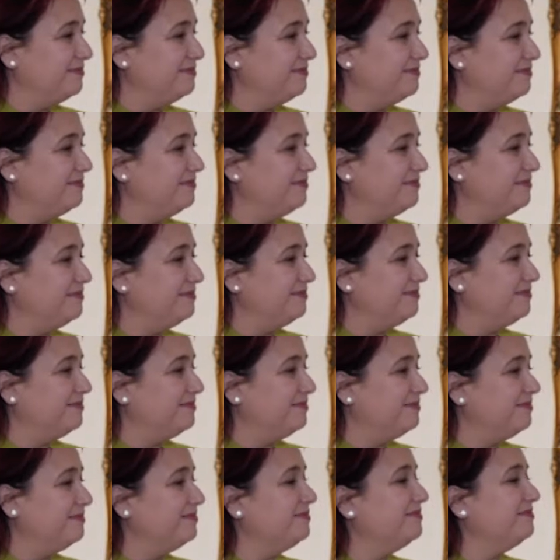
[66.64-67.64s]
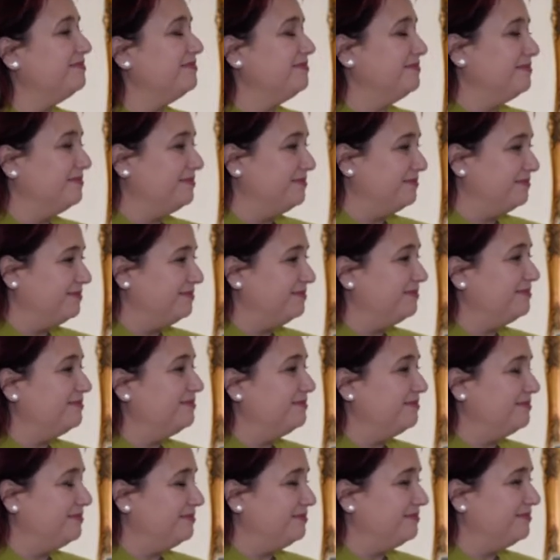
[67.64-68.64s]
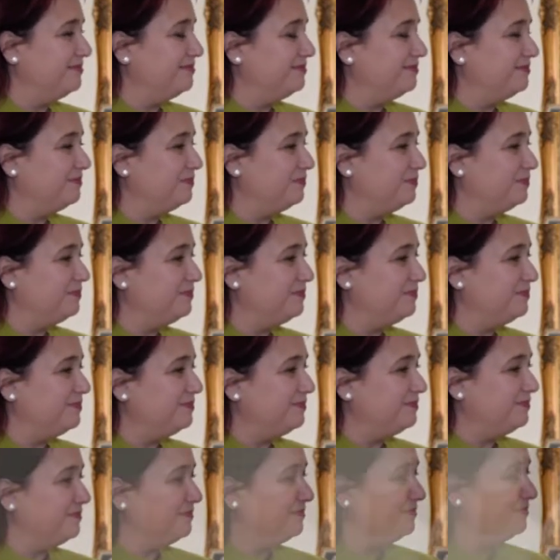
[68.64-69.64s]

No words are spoken by the person on screen.